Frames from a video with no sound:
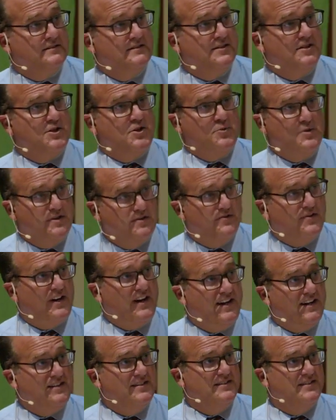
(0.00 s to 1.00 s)
to
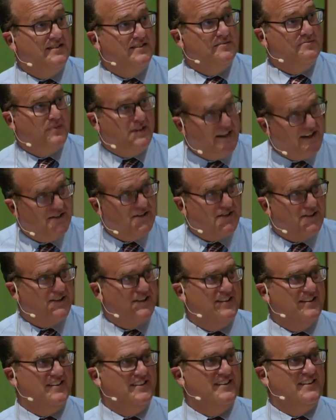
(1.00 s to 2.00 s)
invite Peter
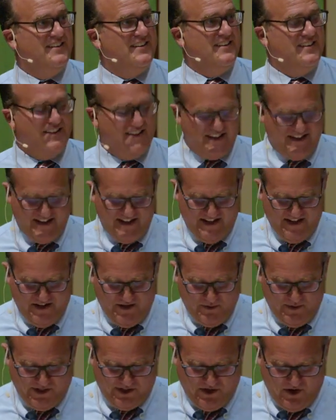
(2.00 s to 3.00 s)
into
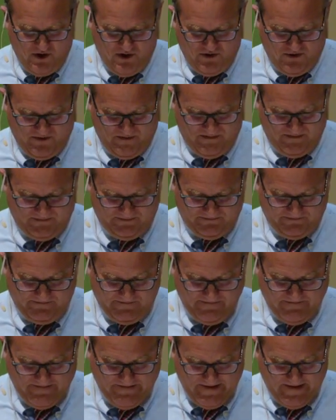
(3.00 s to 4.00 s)
his home,
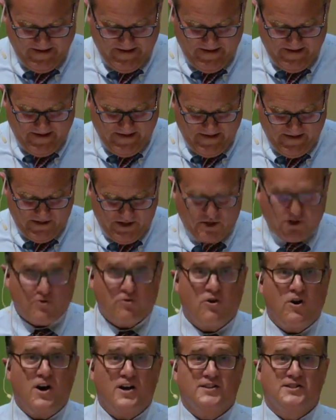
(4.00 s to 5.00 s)
to
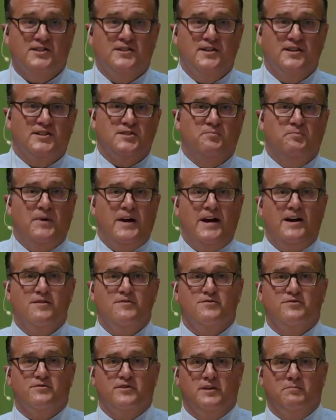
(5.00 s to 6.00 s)
cross this
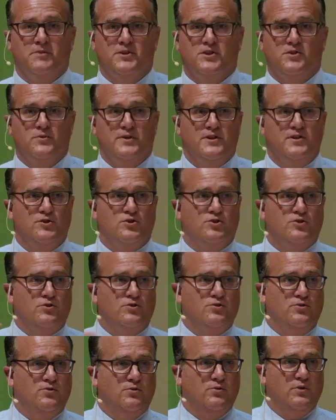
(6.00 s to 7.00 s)
boundary between
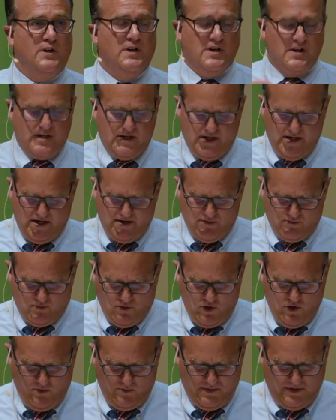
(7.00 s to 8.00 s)
Jew and
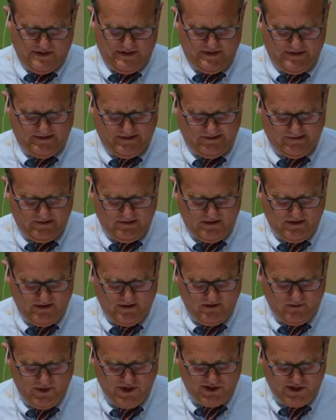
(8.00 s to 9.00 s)
Roman,
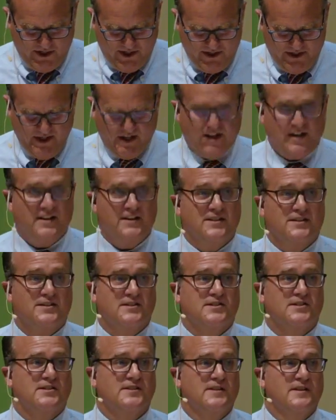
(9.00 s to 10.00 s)
which he
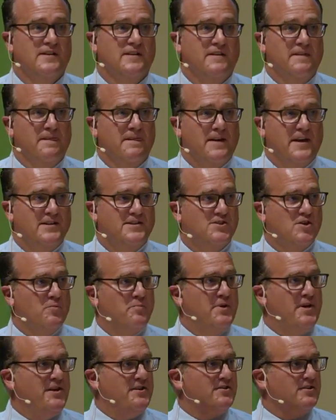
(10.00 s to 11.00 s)
does. And so
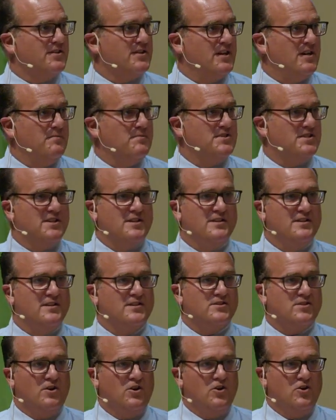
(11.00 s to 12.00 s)
Peter comes into
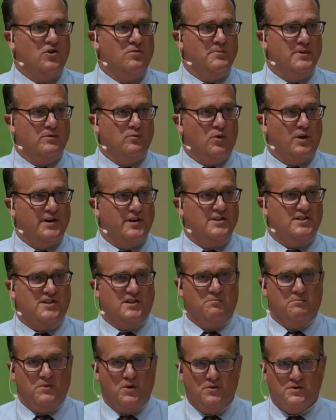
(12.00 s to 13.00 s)
this home and what is the
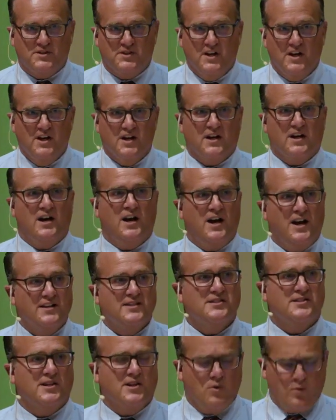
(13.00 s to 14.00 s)
most
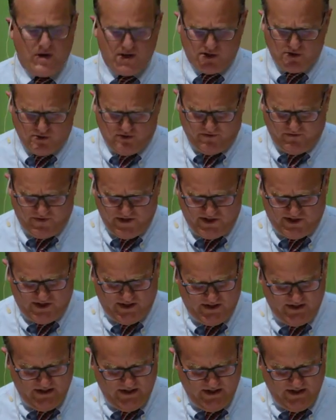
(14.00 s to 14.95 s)
consequential visit